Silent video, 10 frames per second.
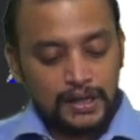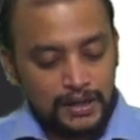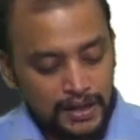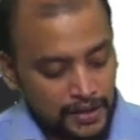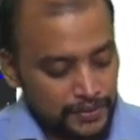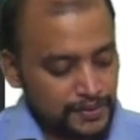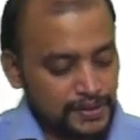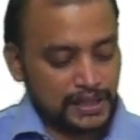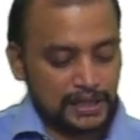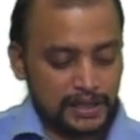Now
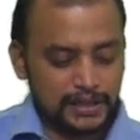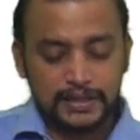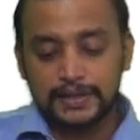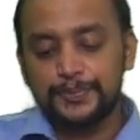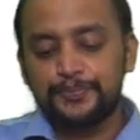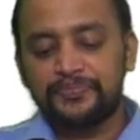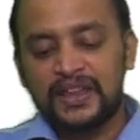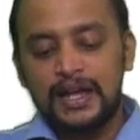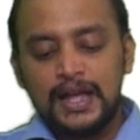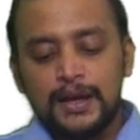see this.
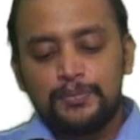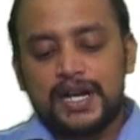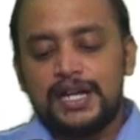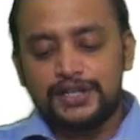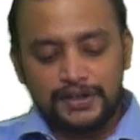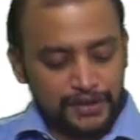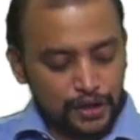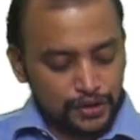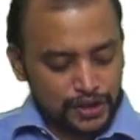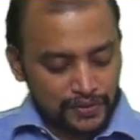Price of the
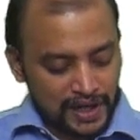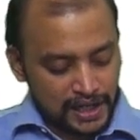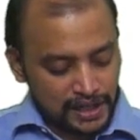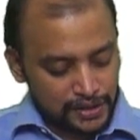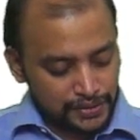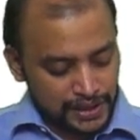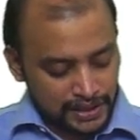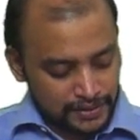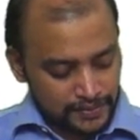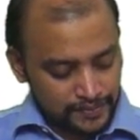goods
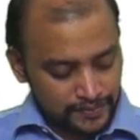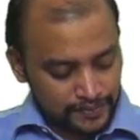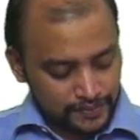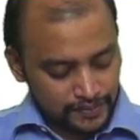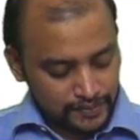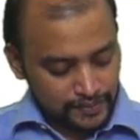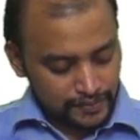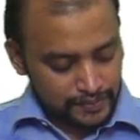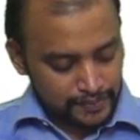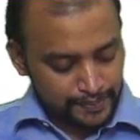20,000.
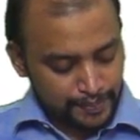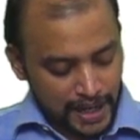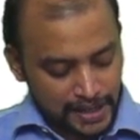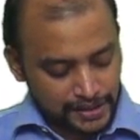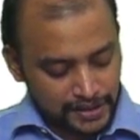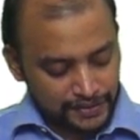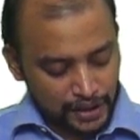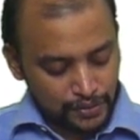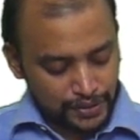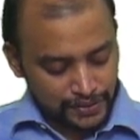Price of the
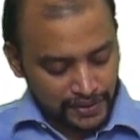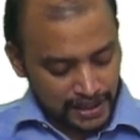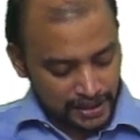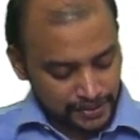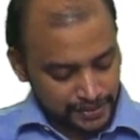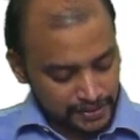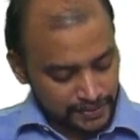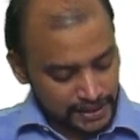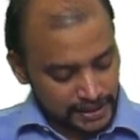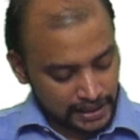goods 20,000.
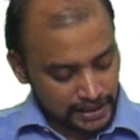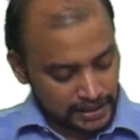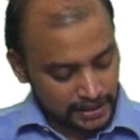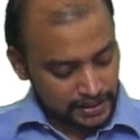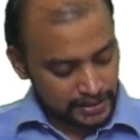One second here.